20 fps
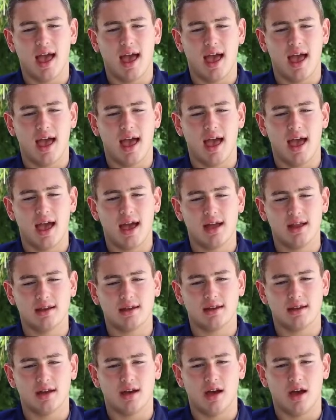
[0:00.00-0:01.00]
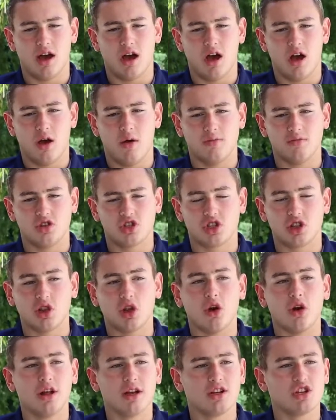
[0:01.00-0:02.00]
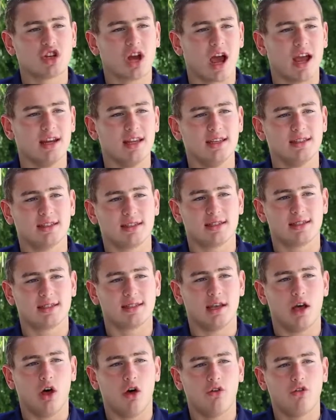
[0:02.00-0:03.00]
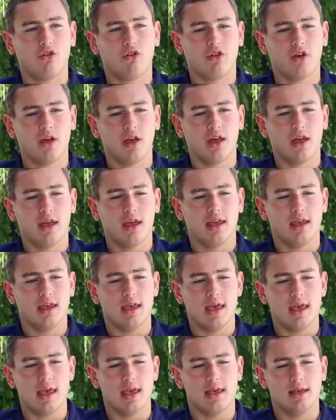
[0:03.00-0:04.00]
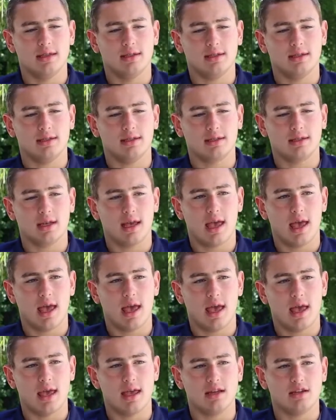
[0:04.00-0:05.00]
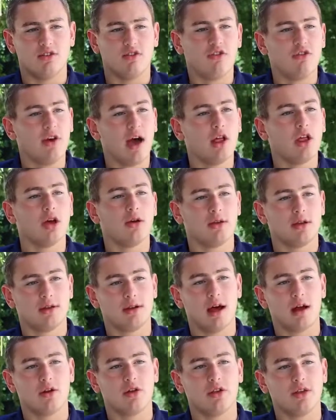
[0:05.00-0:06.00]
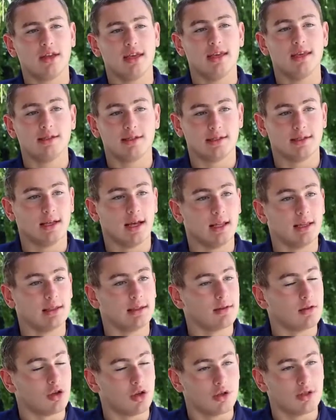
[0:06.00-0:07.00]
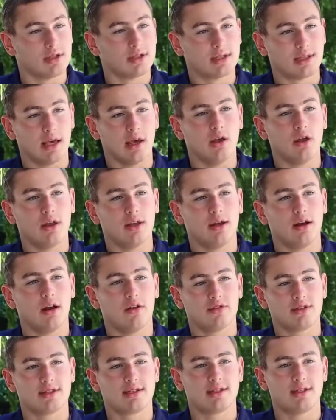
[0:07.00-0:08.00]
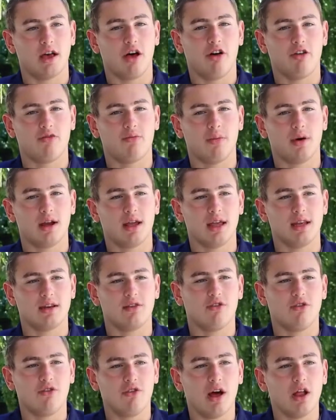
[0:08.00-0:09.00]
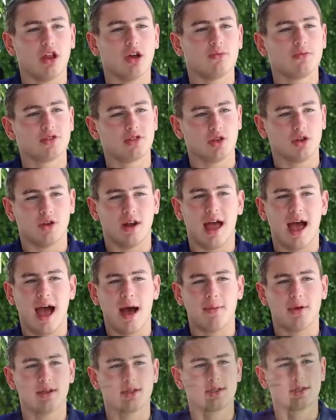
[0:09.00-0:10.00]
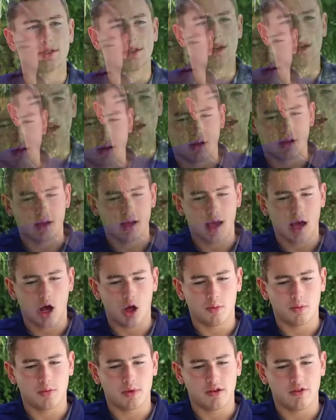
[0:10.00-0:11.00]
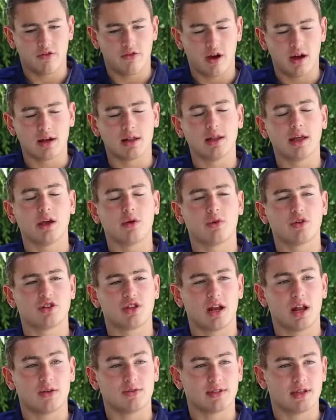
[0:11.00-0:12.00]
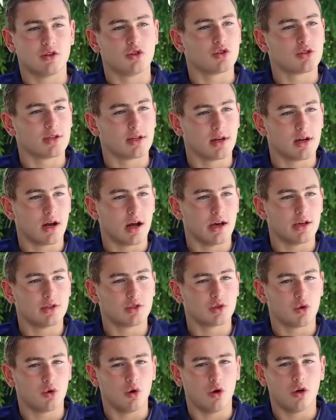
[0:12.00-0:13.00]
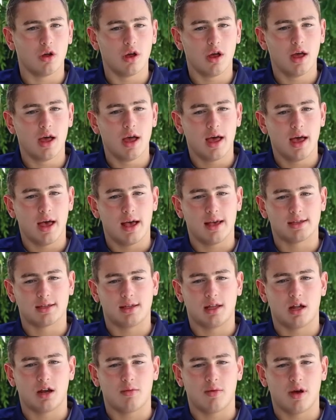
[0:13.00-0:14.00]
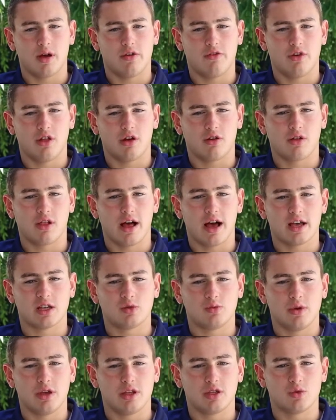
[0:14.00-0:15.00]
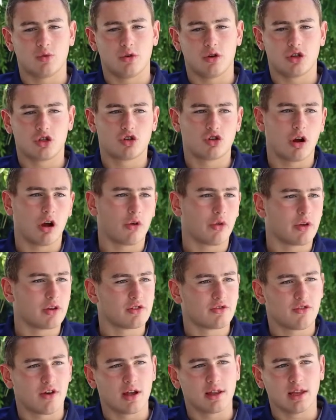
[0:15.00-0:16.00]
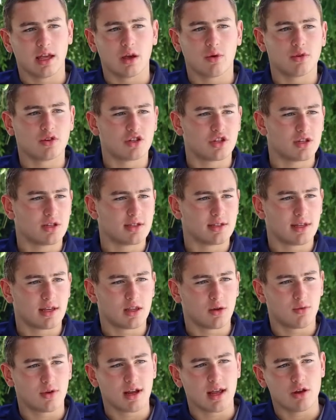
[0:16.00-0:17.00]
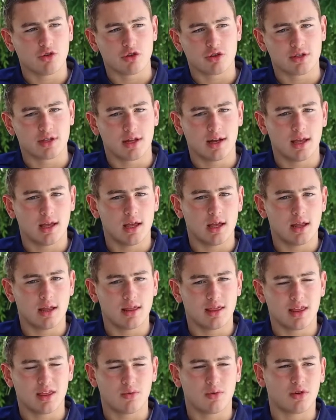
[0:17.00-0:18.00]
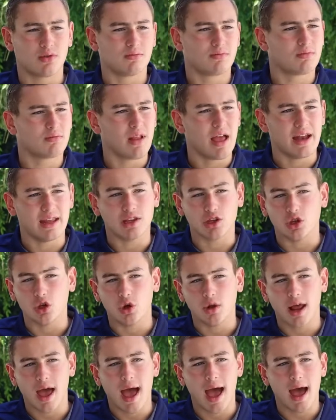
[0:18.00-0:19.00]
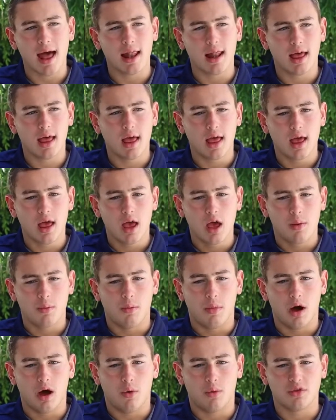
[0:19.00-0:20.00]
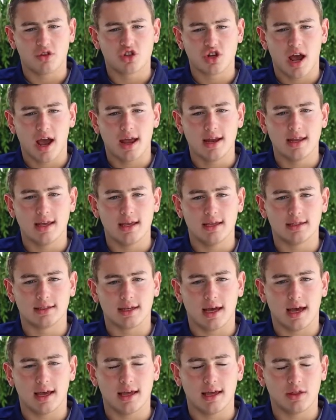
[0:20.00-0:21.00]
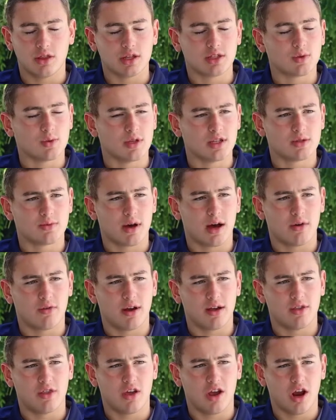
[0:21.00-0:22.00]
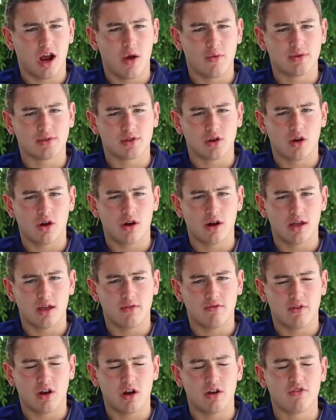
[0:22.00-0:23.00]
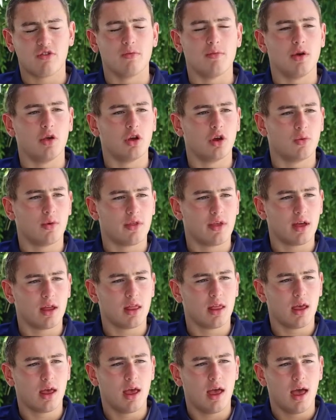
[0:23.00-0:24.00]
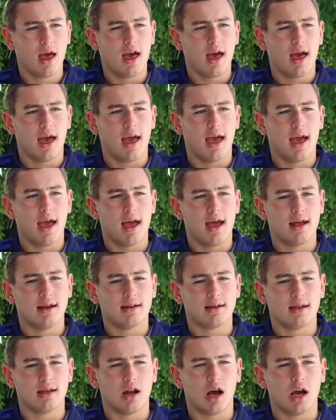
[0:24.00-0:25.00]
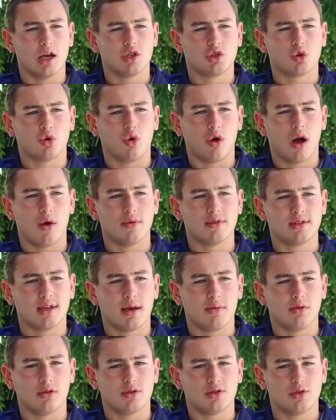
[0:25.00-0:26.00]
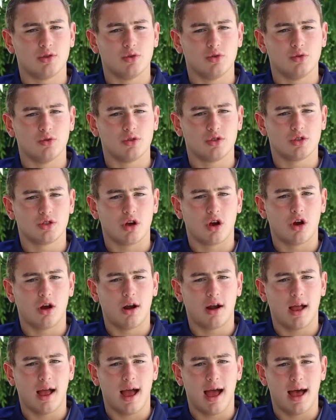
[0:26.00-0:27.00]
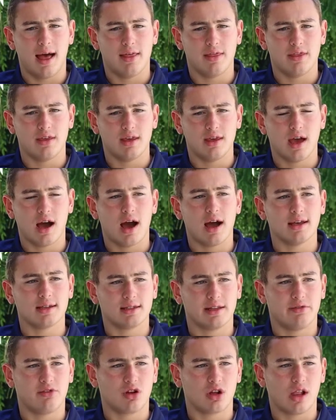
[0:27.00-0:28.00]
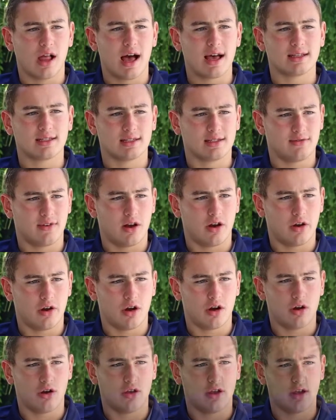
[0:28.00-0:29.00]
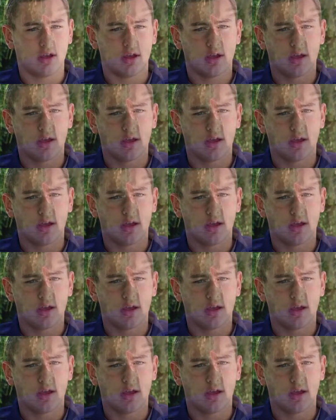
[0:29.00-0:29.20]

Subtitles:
and just learning Chinese itself it not only is a good skill in and of itself, but it develops good habits. It certainly helped me find a language that I was interested in high school, as a lot of my fellow classmates were struggling to find languages that they were interested in, that they were any good at. But with Chinese, I hit the sweet spot right there. I was already very familiar with it, and in high school I was able to start at the highest level classes very early.